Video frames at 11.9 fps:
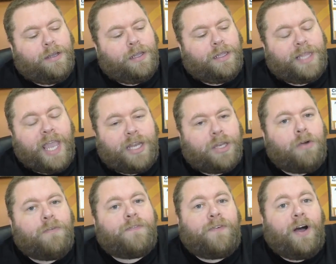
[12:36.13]
They
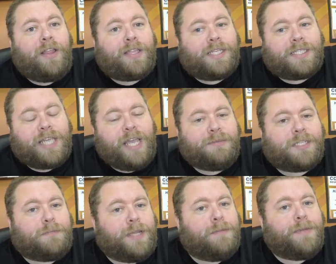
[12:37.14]
don't fall at the same
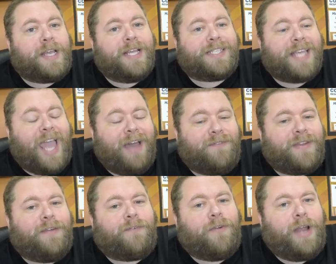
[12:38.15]
speed because they have
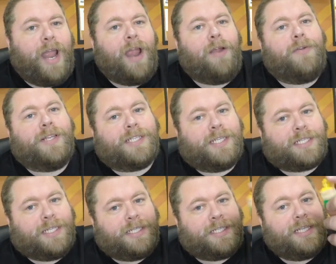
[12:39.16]
different air
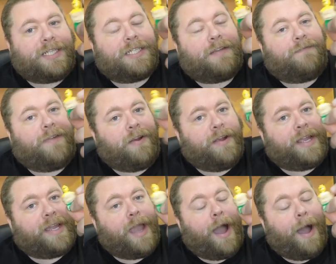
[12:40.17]
resistance. This is a very
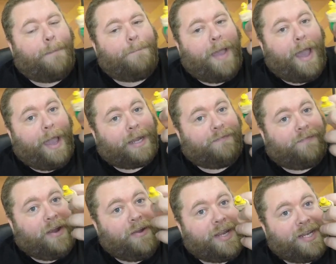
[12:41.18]
compact,
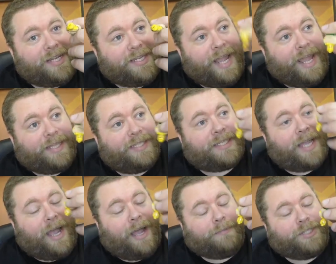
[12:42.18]
very dense
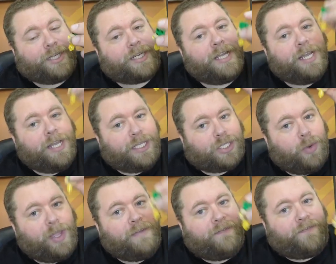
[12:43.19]
object,
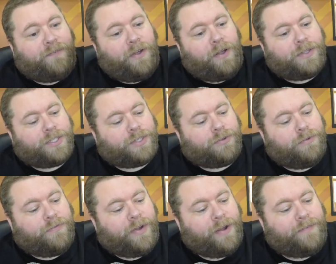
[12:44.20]
so it falls
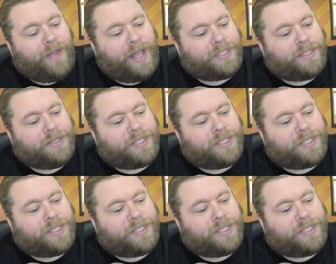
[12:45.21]
through very fast.